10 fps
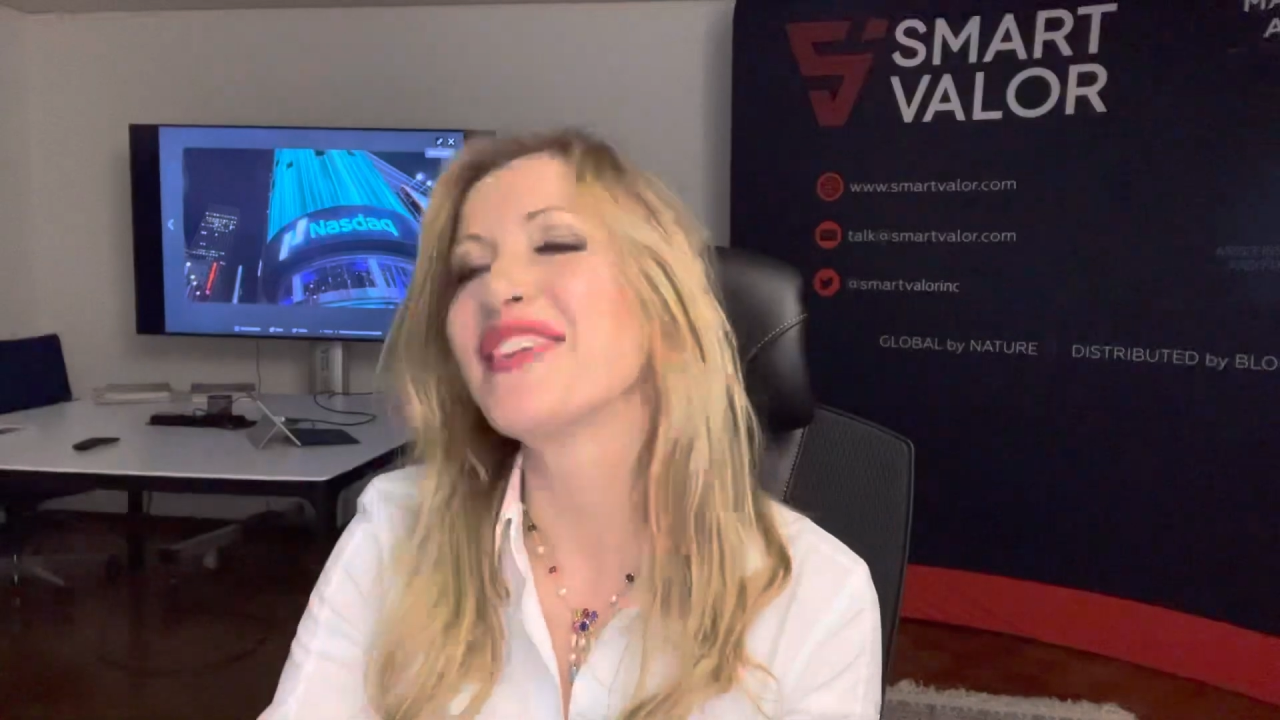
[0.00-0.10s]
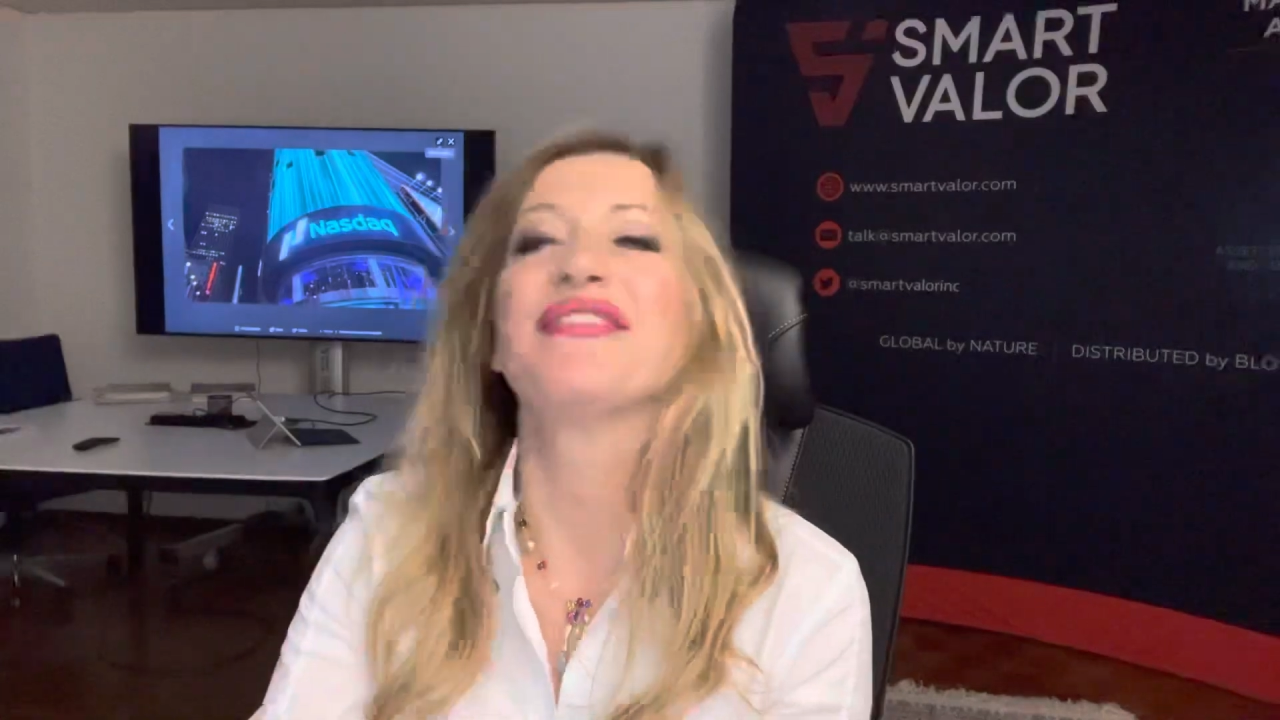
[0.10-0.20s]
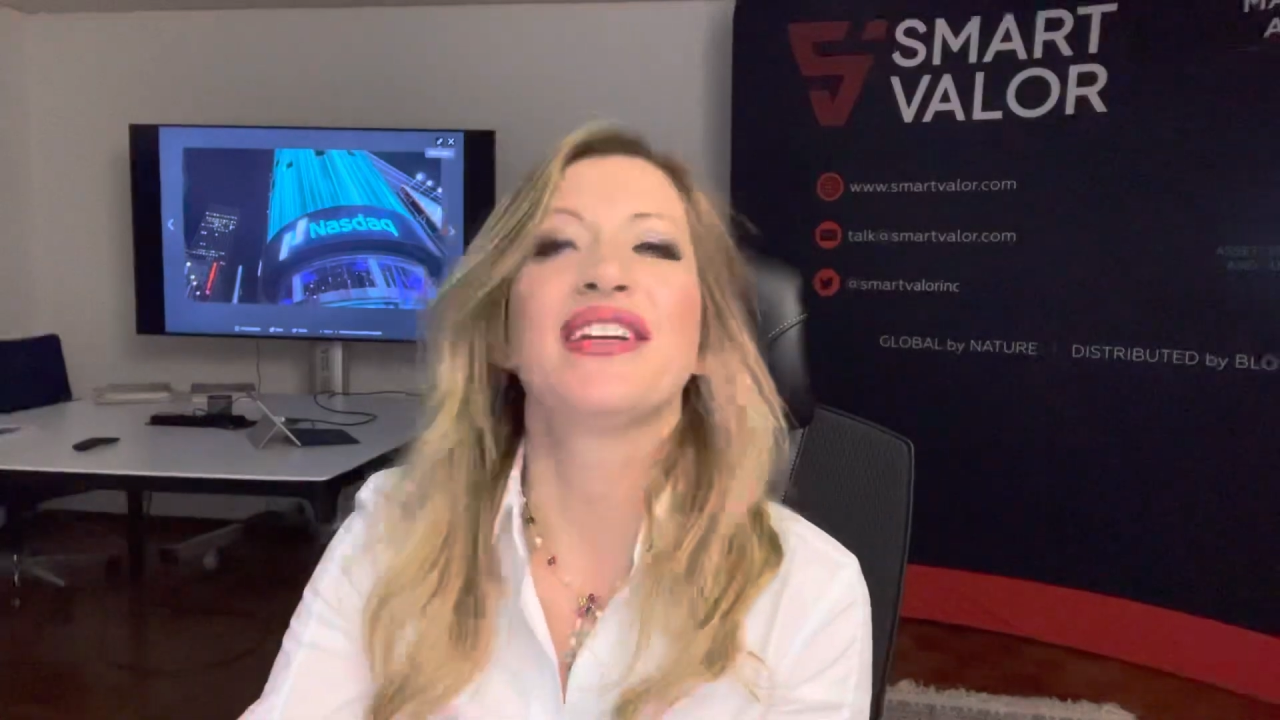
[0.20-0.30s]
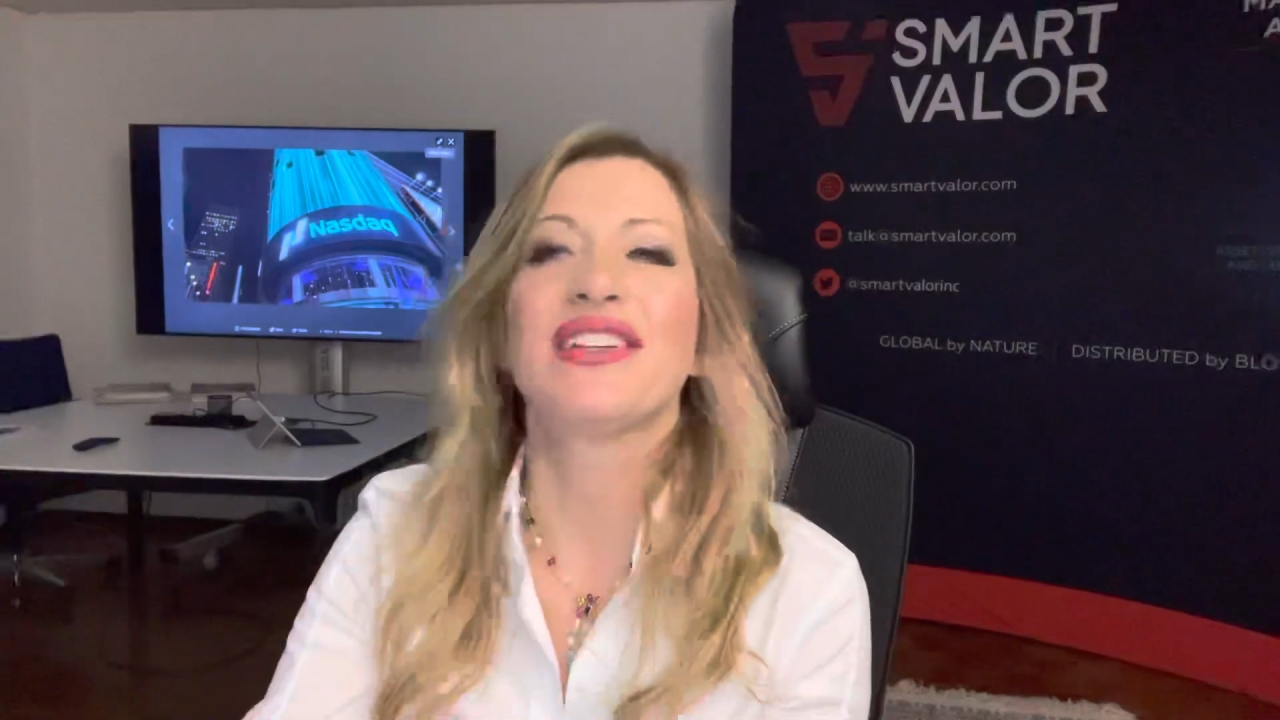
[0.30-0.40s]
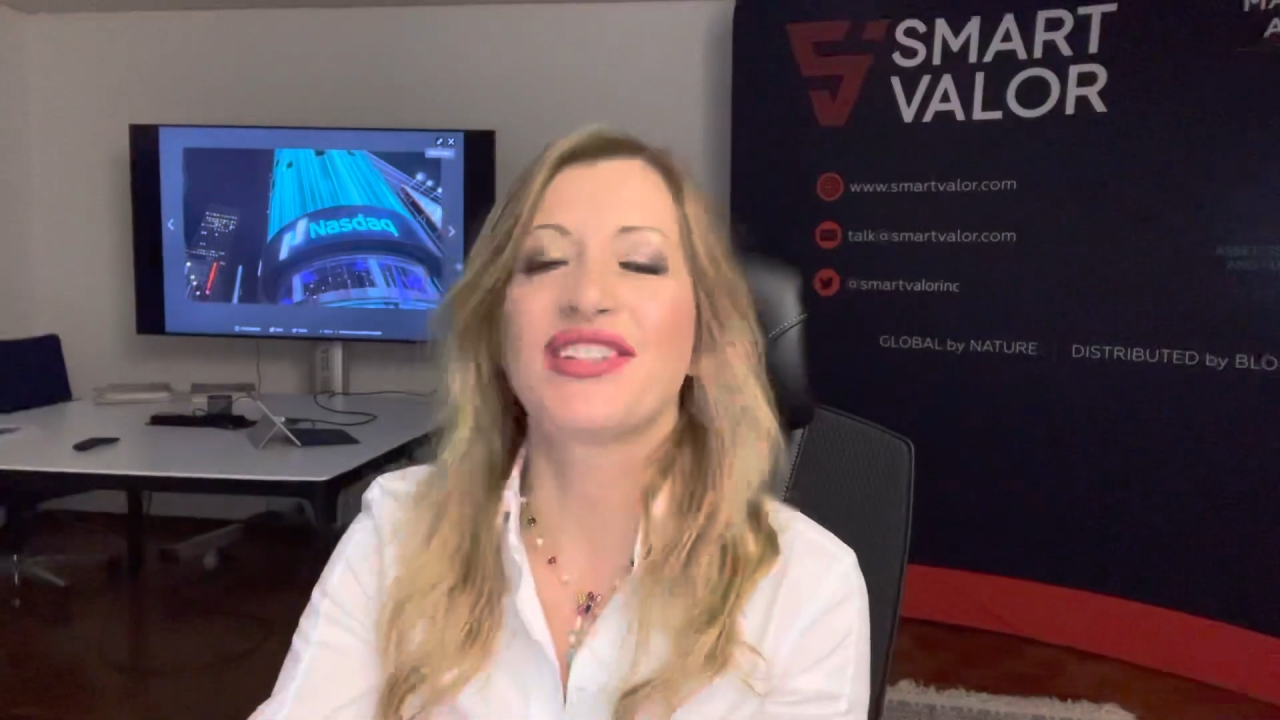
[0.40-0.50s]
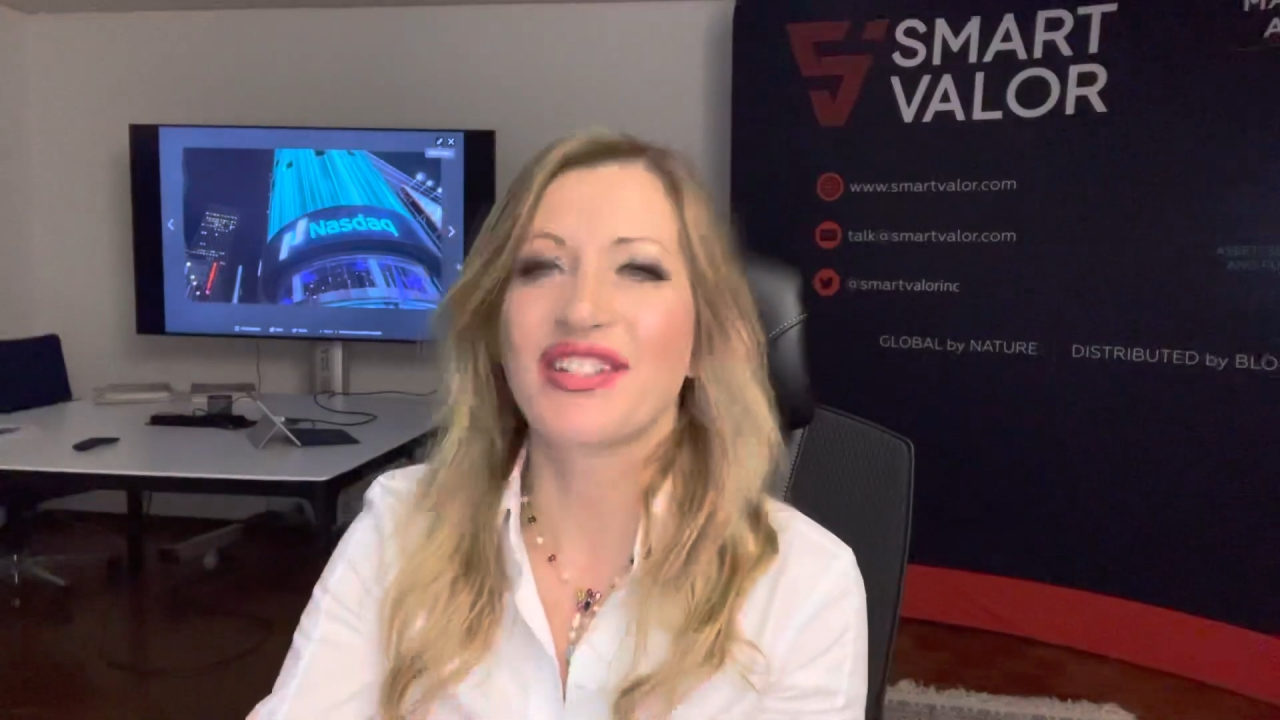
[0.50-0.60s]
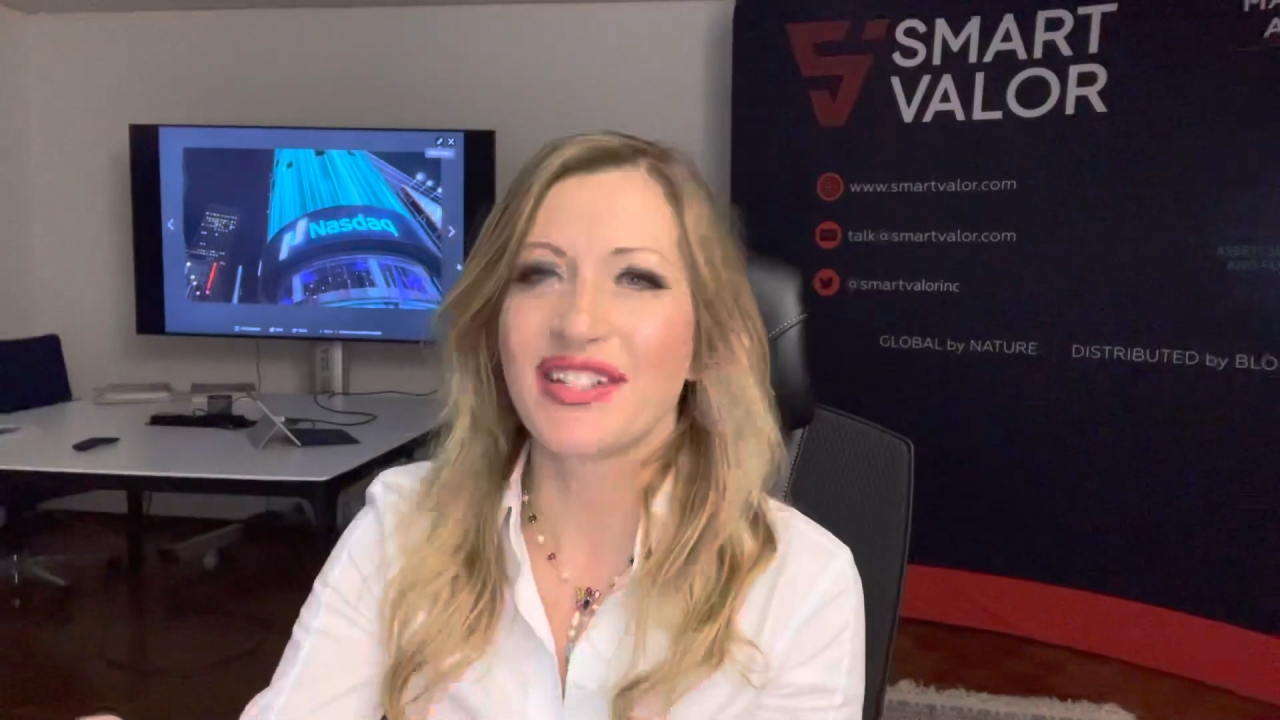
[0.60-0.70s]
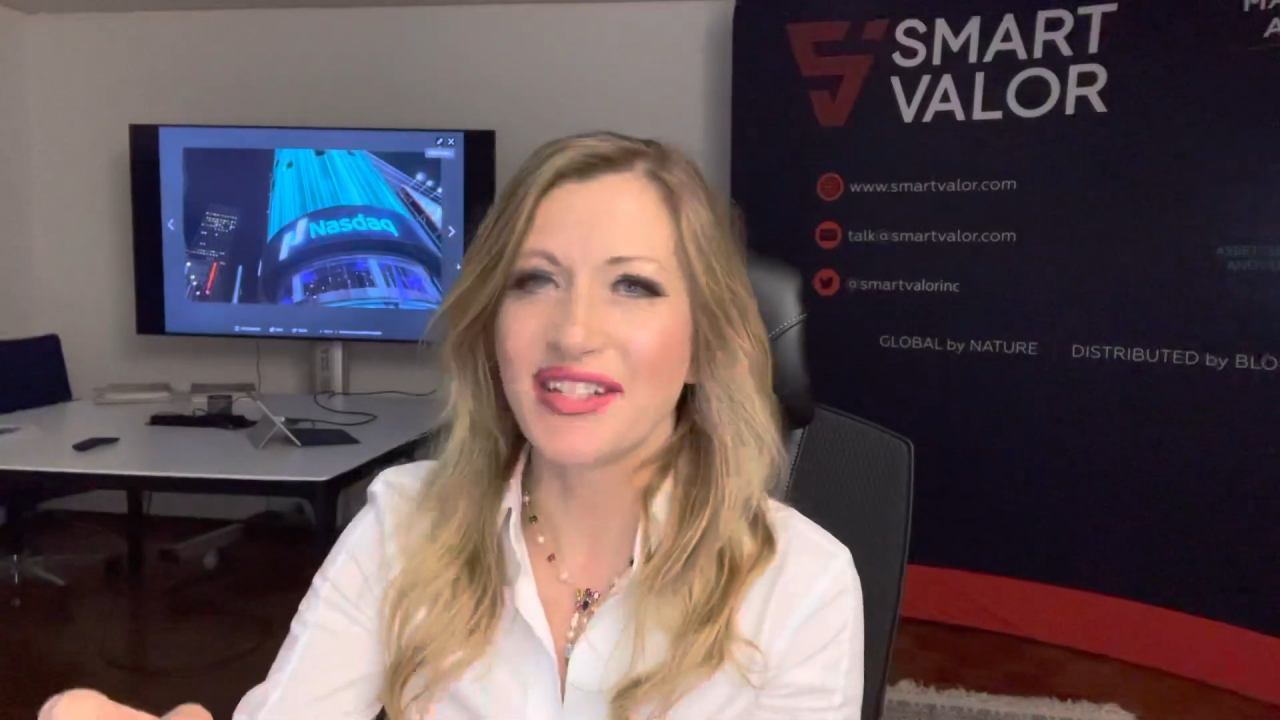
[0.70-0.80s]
which